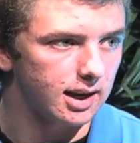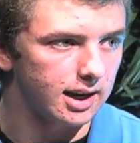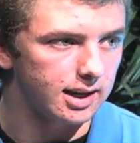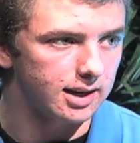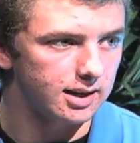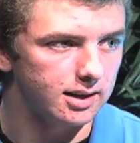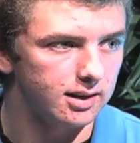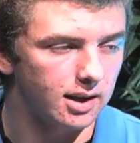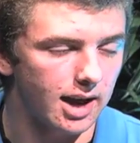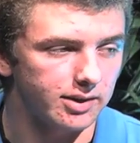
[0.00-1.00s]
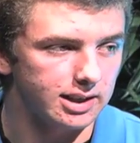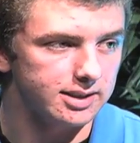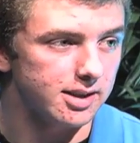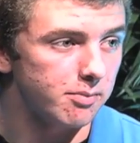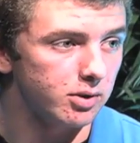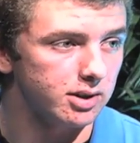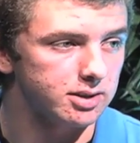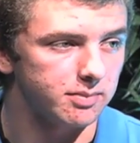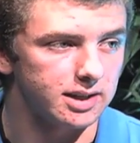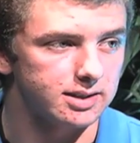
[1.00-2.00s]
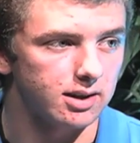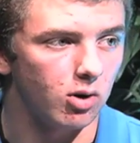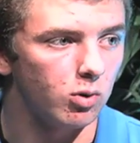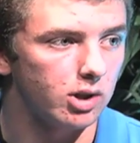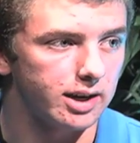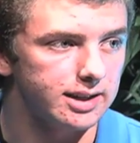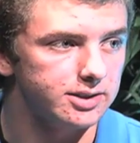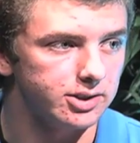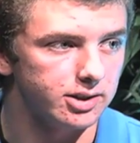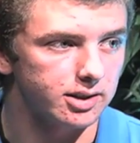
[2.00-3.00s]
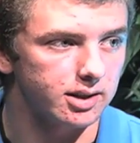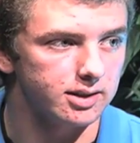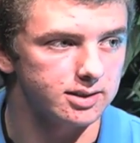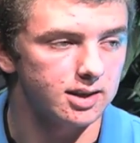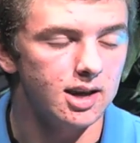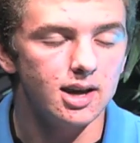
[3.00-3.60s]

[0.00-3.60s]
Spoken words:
and having these netbooks makes it a whole lot easier because